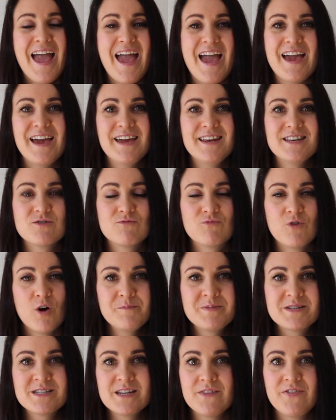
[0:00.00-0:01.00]
and
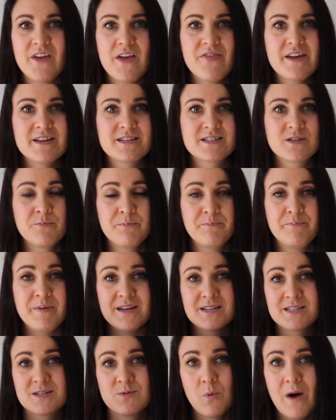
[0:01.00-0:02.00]
Rob said that that's the
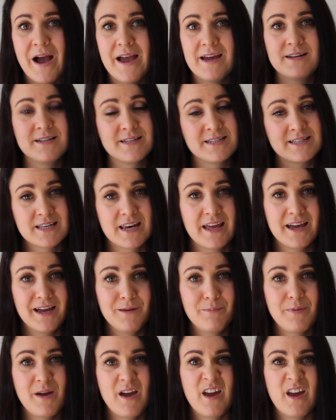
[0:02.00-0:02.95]
best way to sleep,